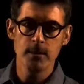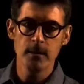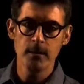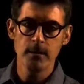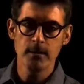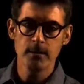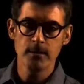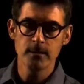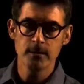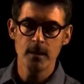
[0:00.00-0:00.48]

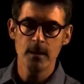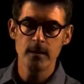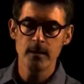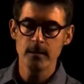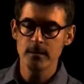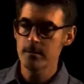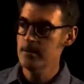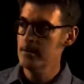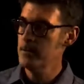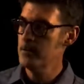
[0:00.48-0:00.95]
in
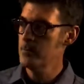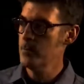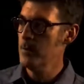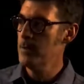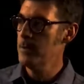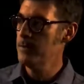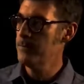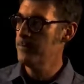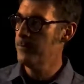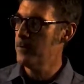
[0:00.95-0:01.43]
science as
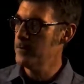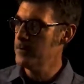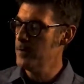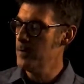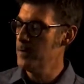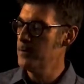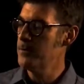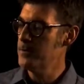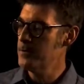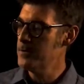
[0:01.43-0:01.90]
well, as far as
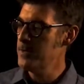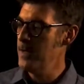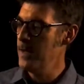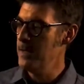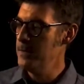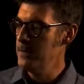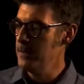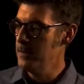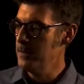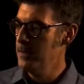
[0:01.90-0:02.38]

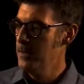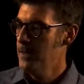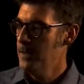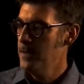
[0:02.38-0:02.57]
understanding